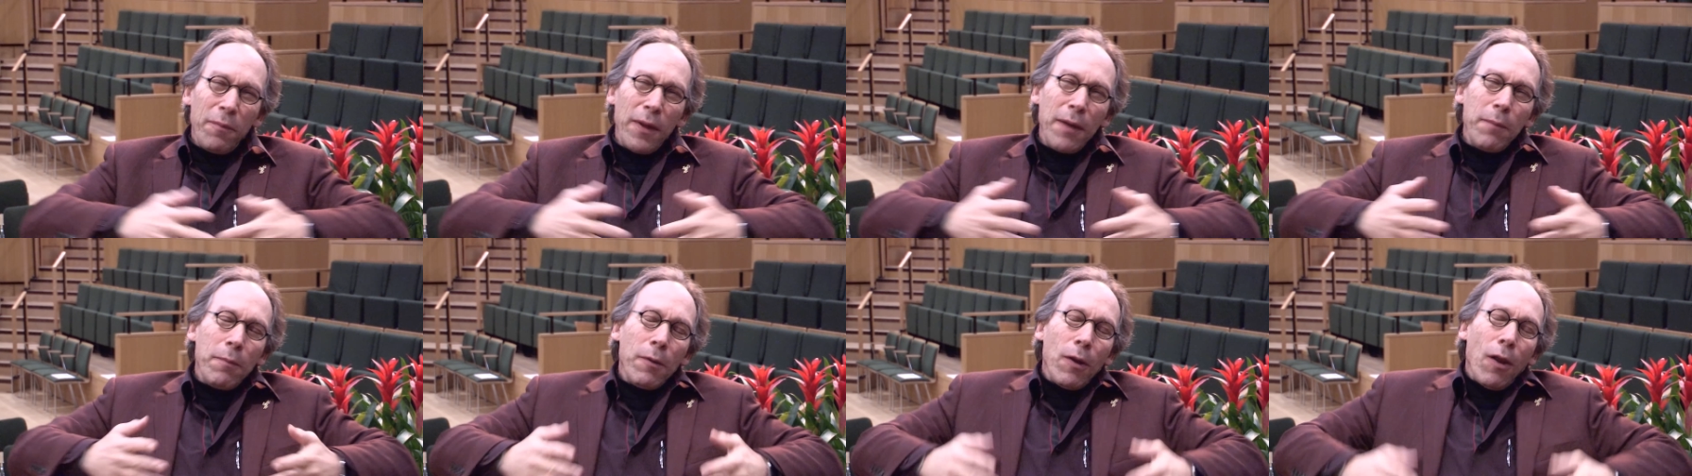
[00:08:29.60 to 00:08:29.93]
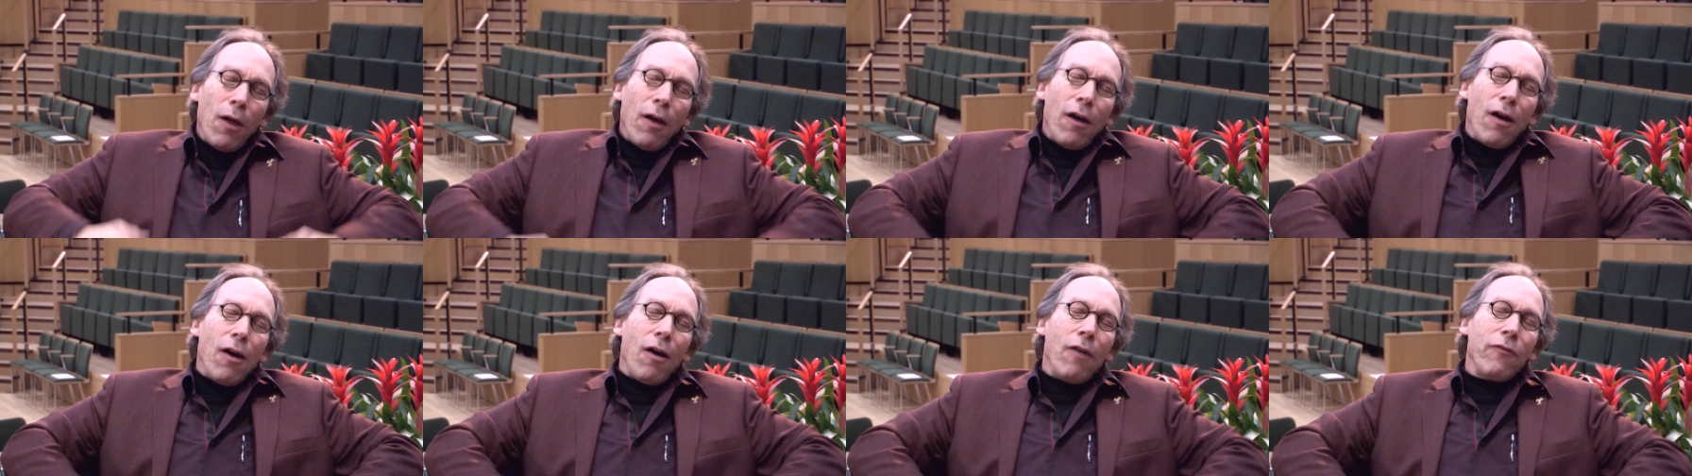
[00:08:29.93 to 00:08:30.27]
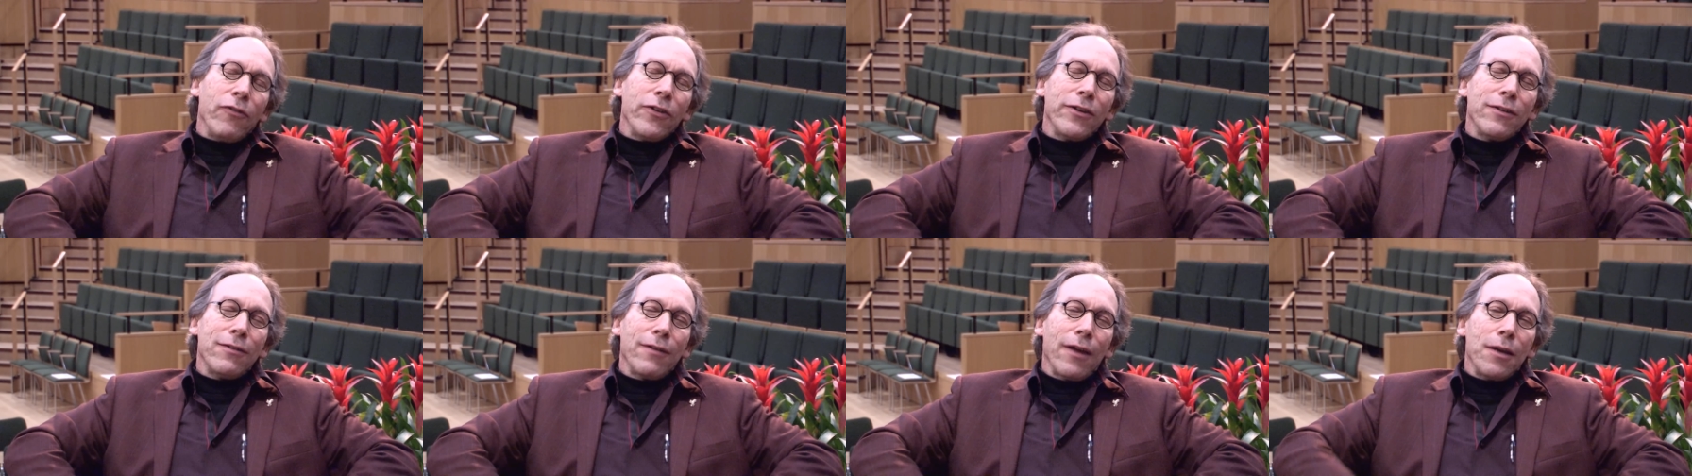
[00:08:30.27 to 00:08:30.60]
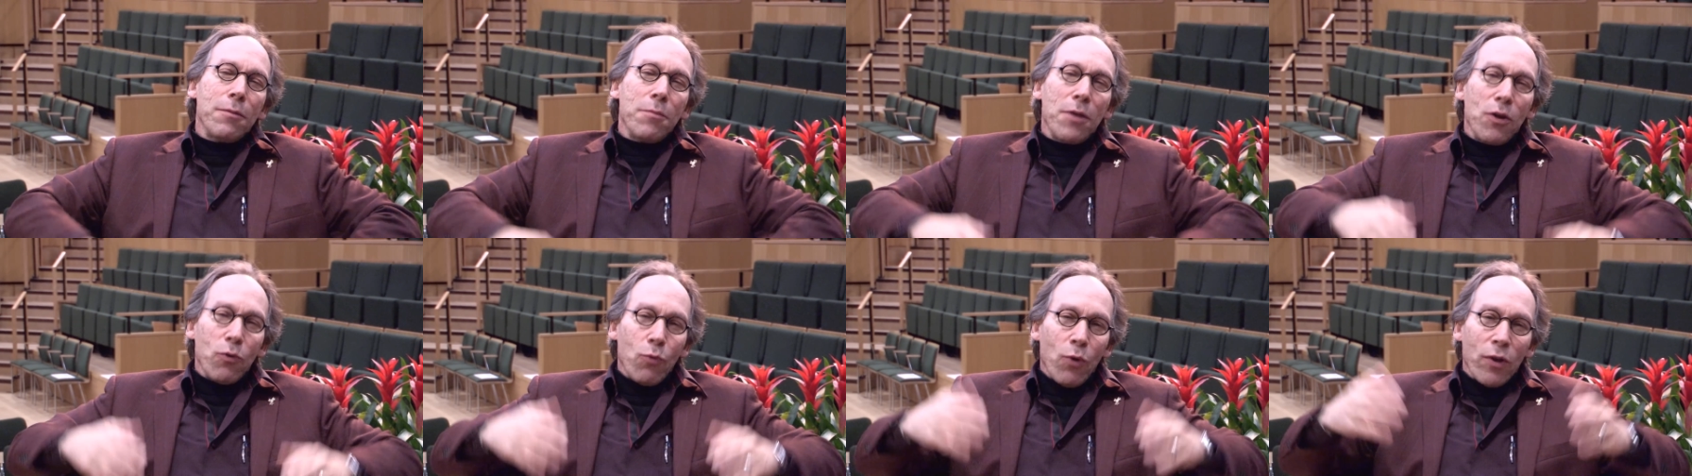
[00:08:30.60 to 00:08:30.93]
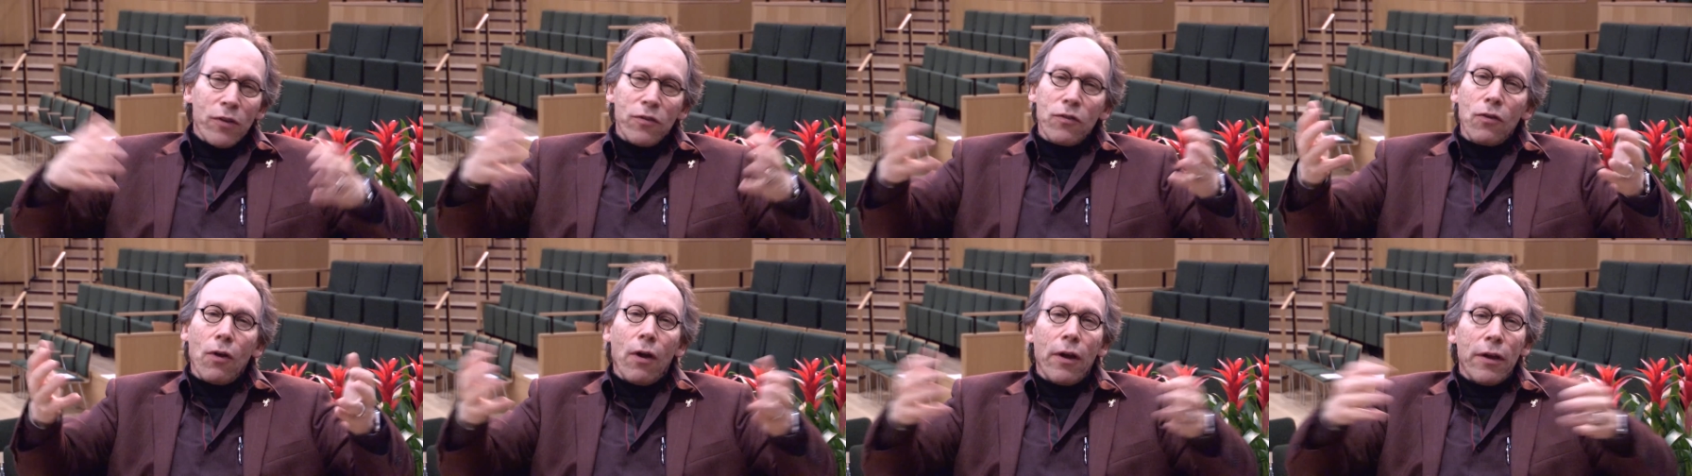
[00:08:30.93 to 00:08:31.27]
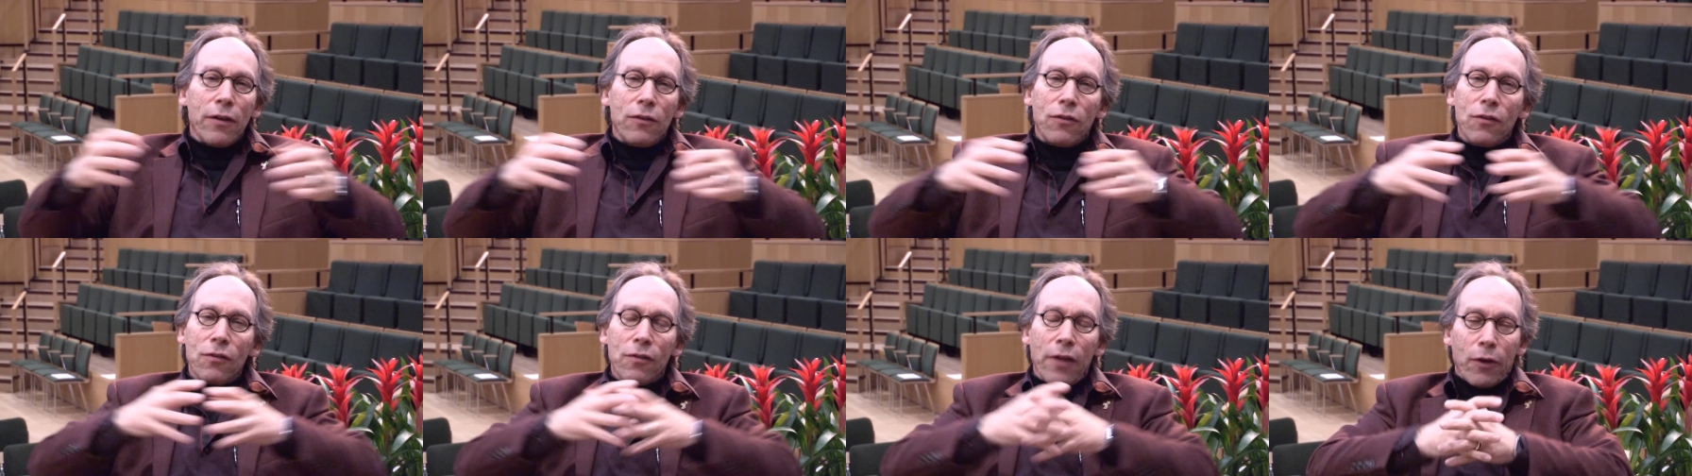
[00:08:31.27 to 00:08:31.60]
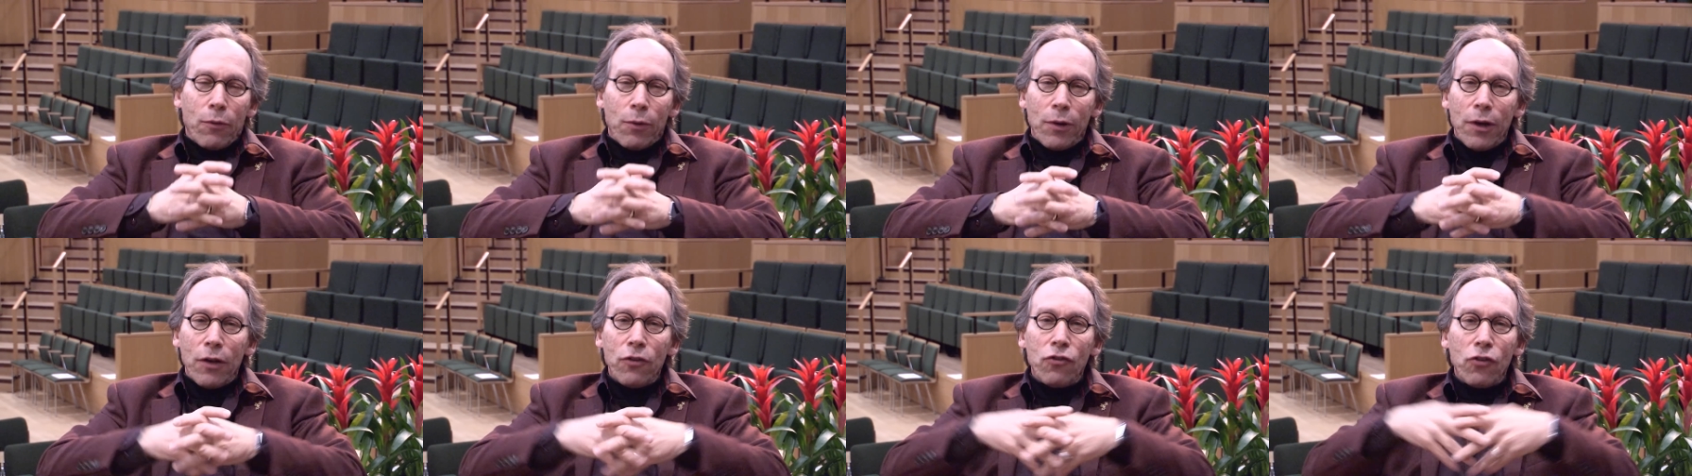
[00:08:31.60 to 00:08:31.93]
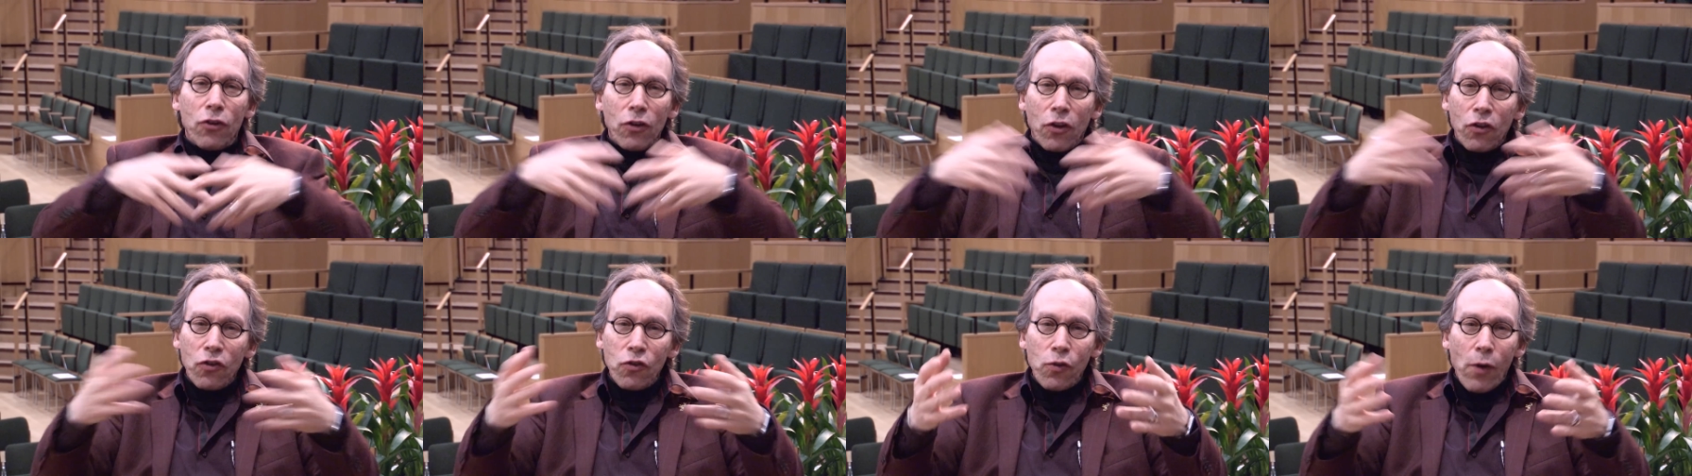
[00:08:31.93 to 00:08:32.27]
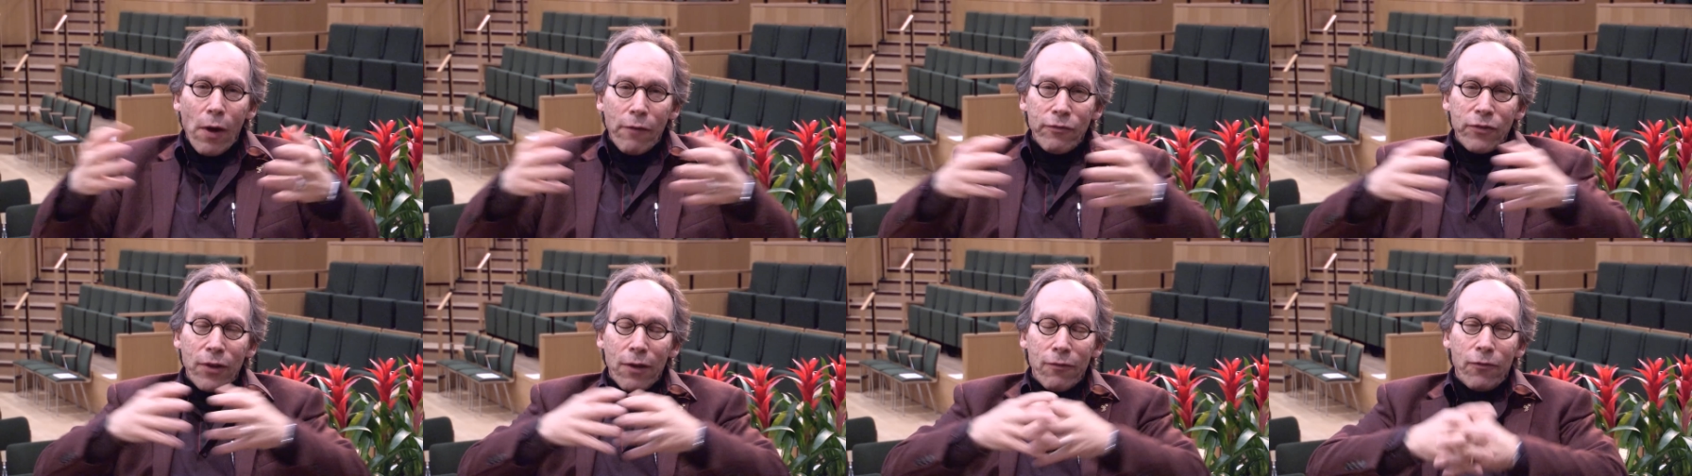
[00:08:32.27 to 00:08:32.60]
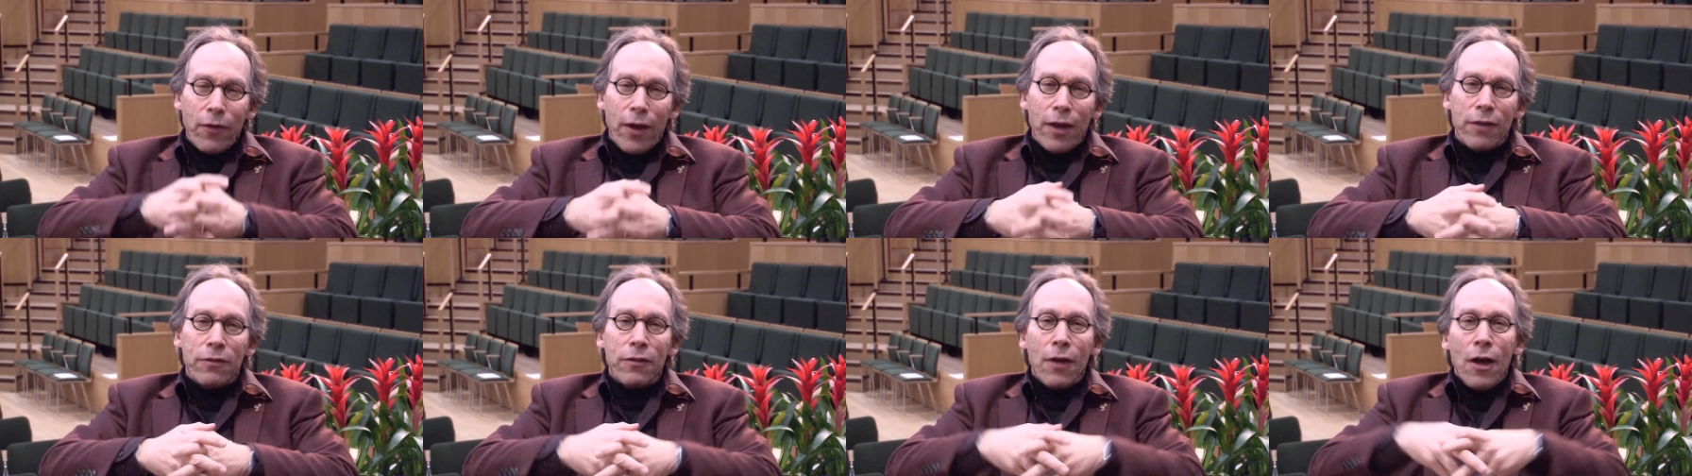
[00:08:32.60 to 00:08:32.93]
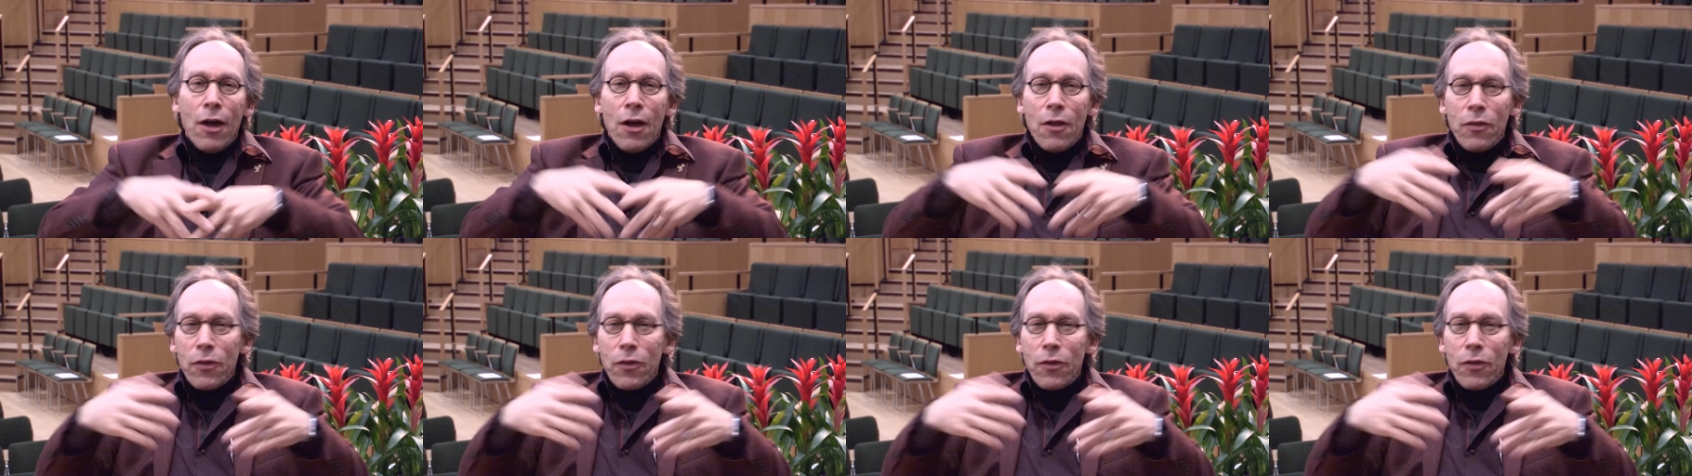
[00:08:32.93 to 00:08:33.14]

People often say to me, well, science is like religion because you have to have faith.